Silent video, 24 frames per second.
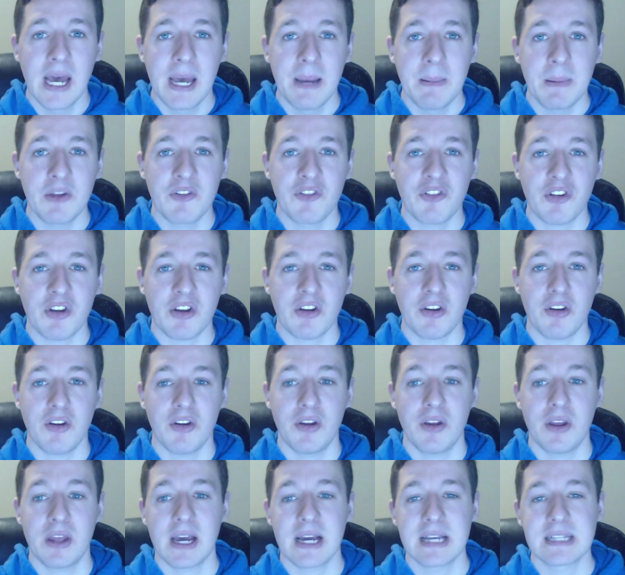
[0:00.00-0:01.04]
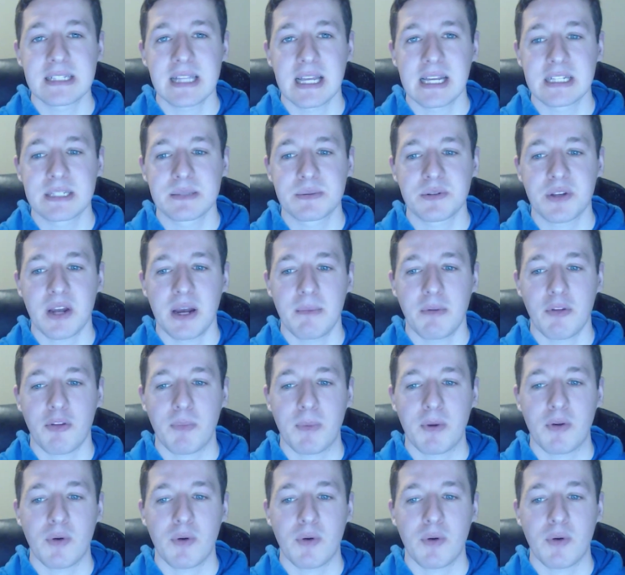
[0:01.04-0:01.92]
Make sure you guys like, subscribe. to some